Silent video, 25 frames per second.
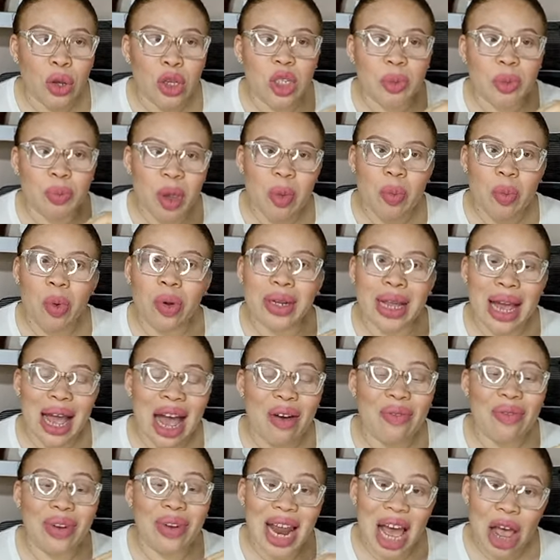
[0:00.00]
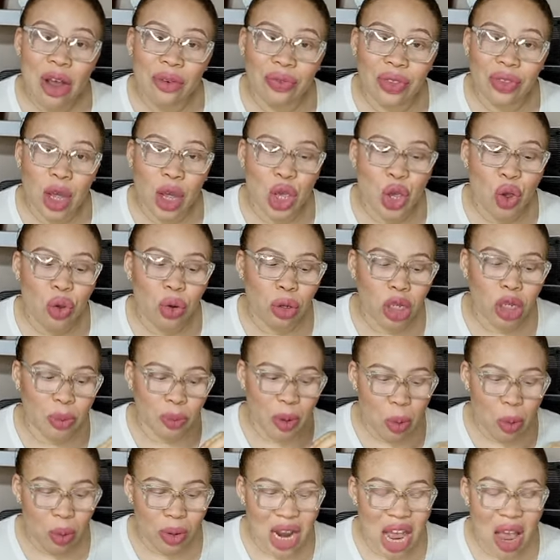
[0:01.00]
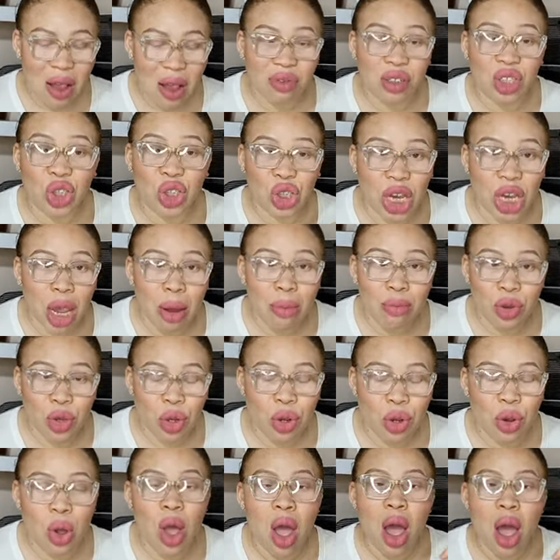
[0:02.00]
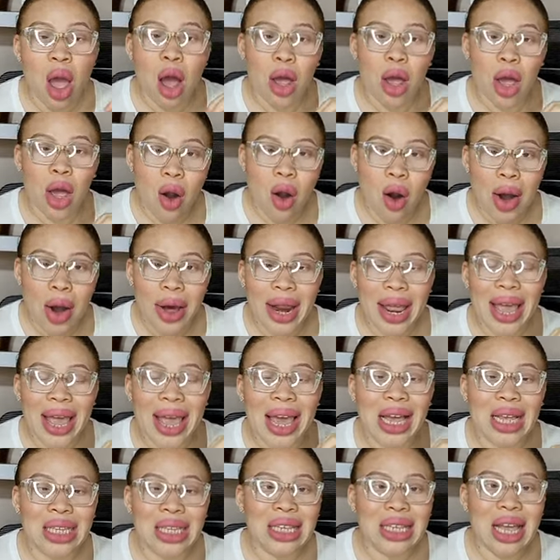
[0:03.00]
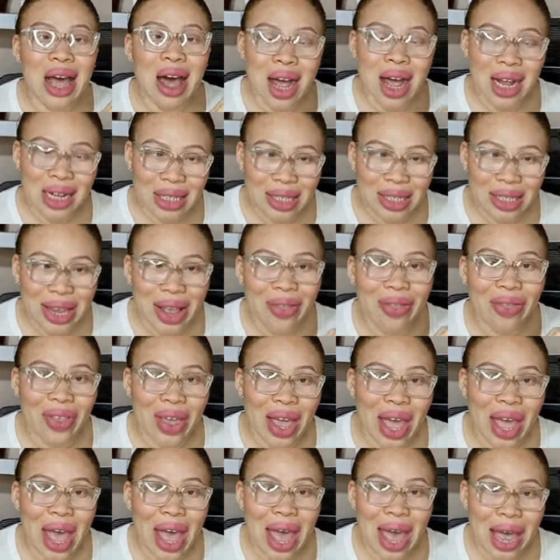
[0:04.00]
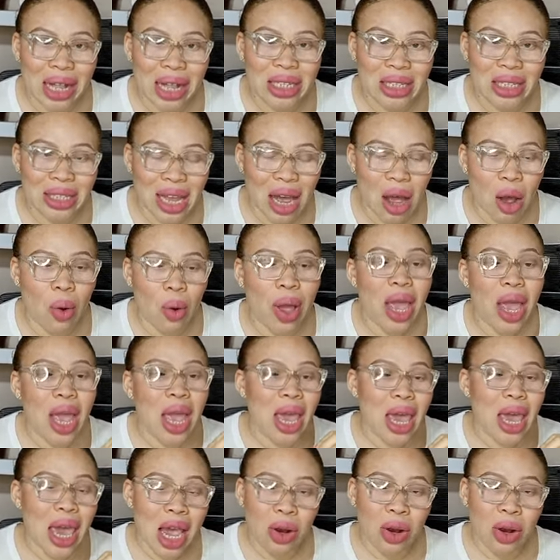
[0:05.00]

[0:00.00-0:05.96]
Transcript: Those people that have laughed at you, those people that have shamed you, God is cutting their heads down.